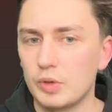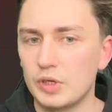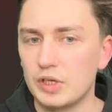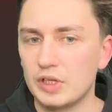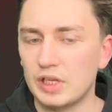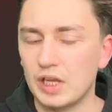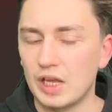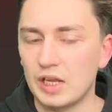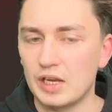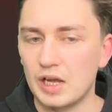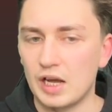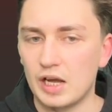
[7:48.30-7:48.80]
We
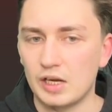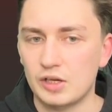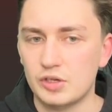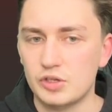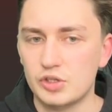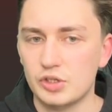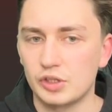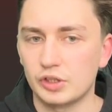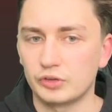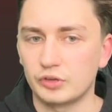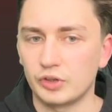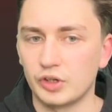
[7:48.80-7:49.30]
can
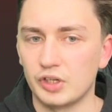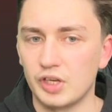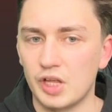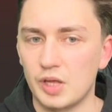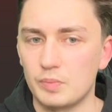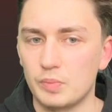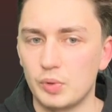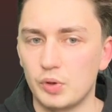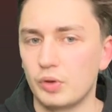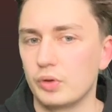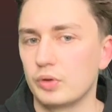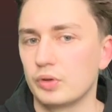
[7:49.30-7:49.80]
actually turn
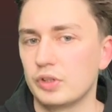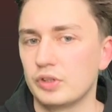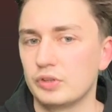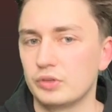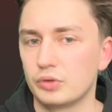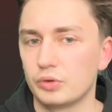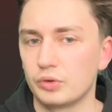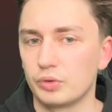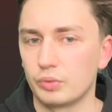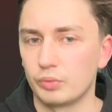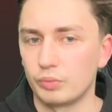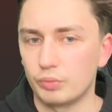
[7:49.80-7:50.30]
that pawn
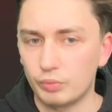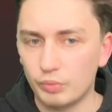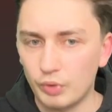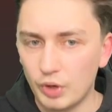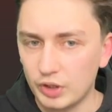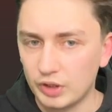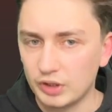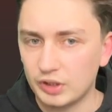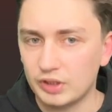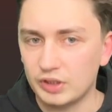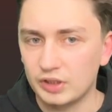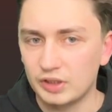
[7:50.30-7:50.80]
into a
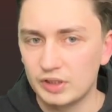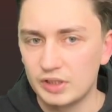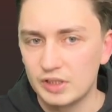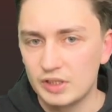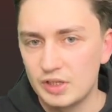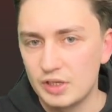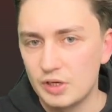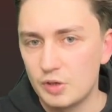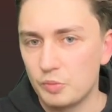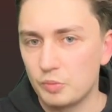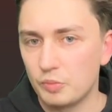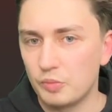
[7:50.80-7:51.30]
rook
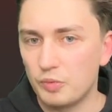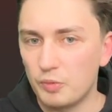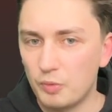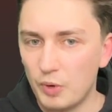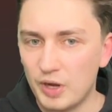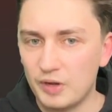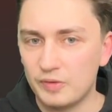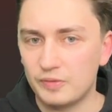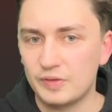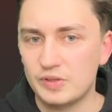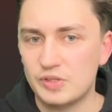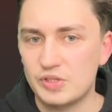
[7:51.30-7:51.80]

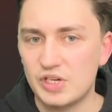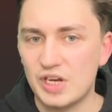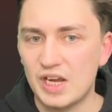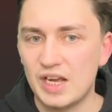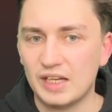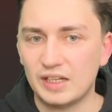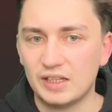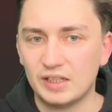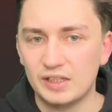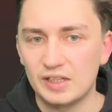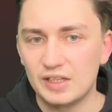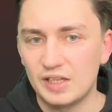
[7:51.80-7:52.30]
with a
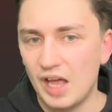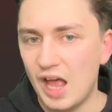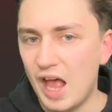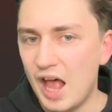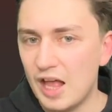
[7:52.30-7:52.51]
check,